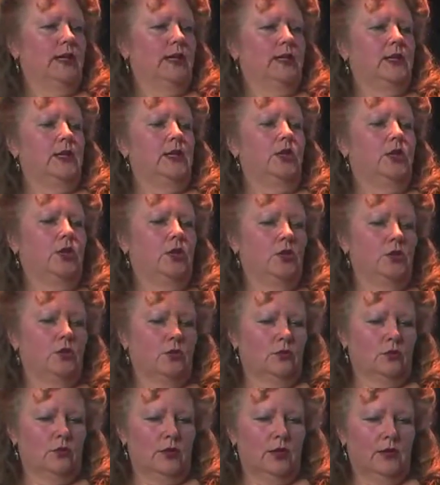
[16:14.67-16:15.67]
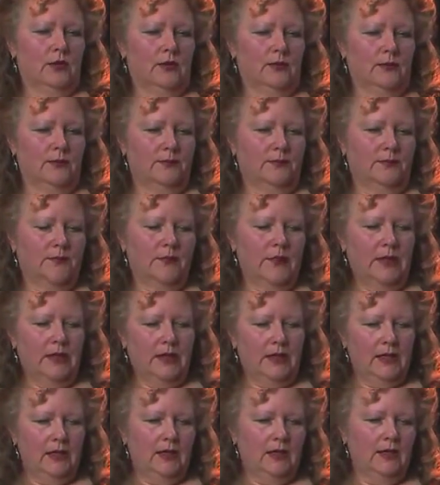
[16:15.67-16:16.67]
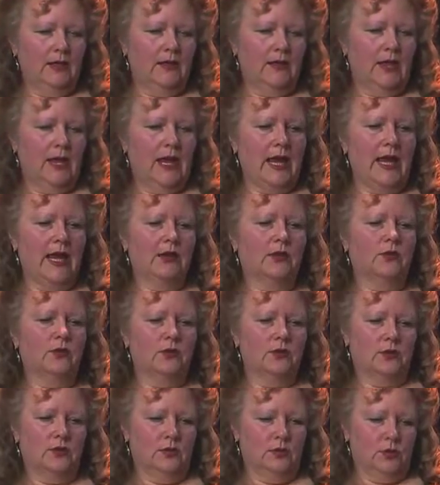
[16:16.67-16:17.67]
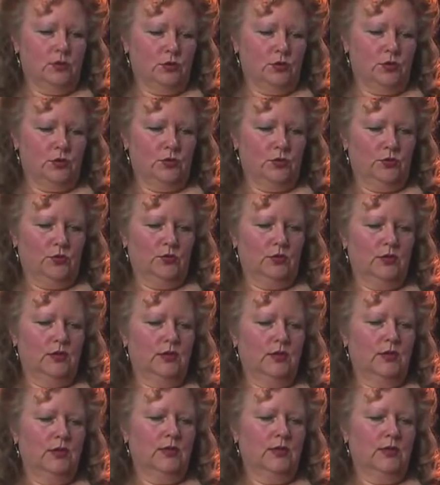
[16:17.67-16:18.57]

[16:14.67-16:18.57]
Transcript: And, the agriculture